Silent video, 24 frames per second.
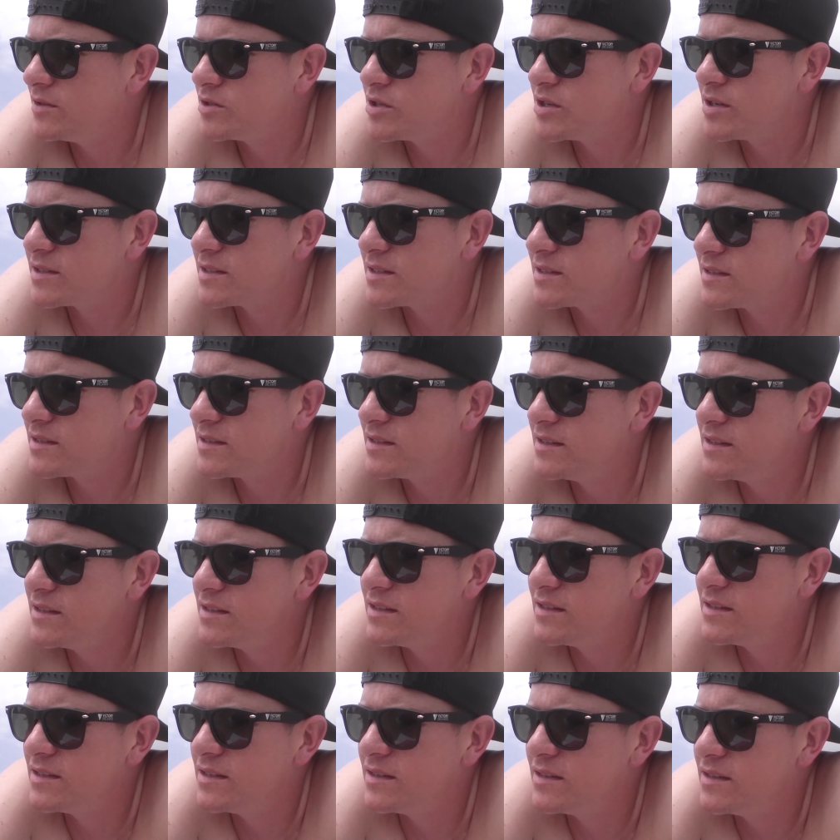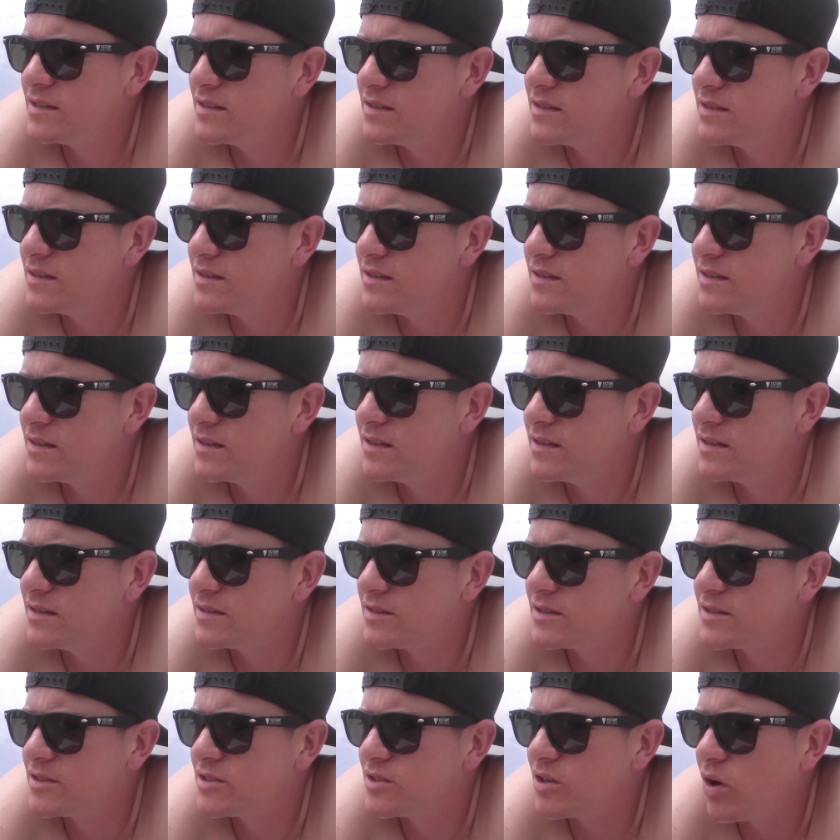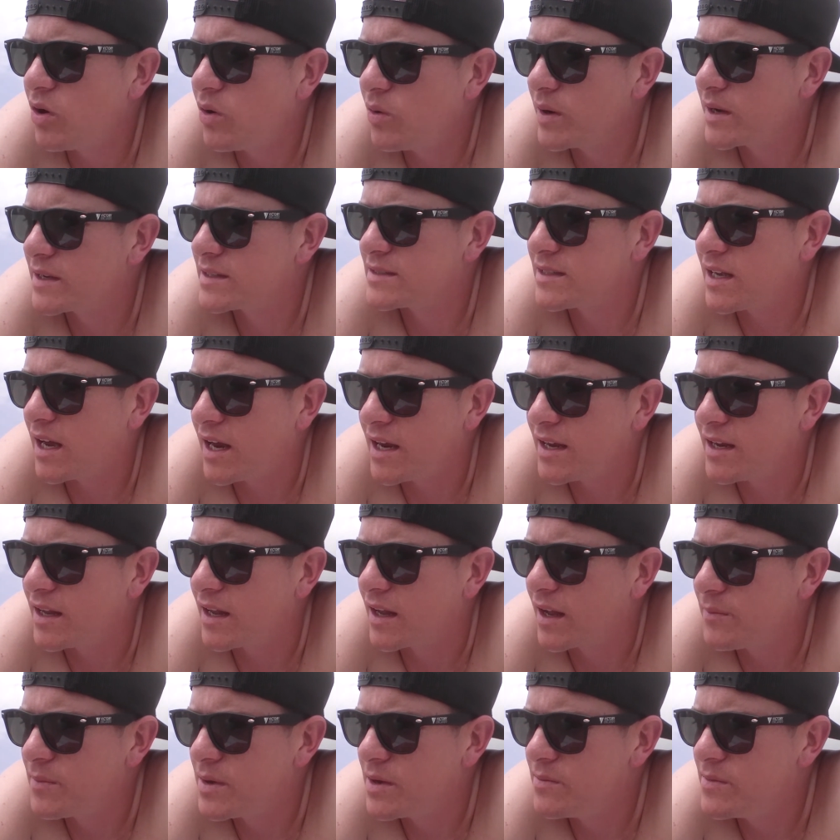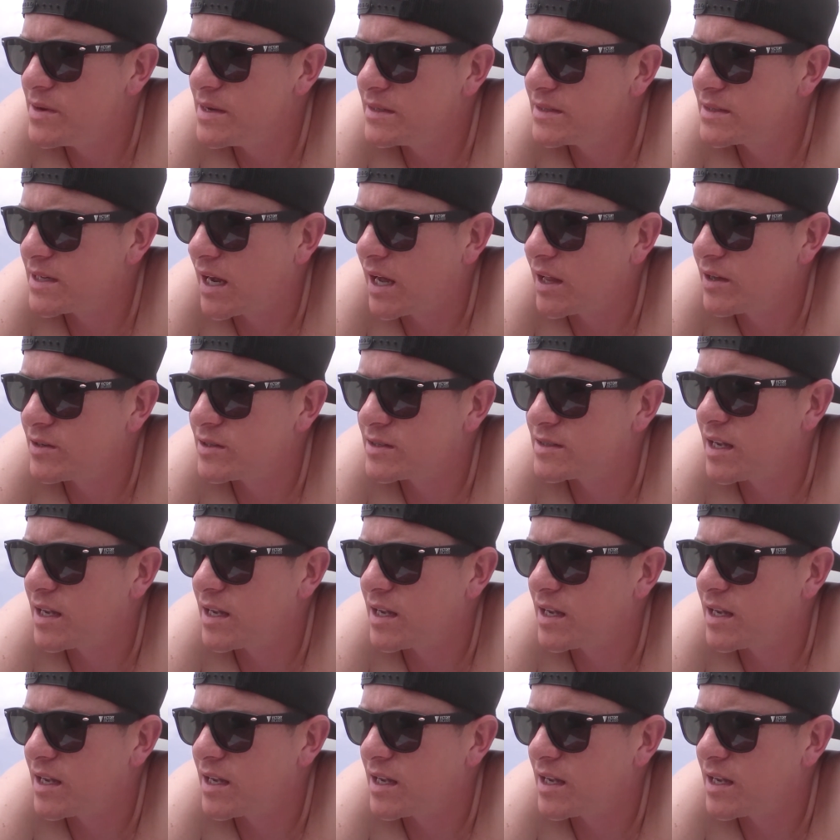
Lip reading: was just so exciting. I mean, me and Tyler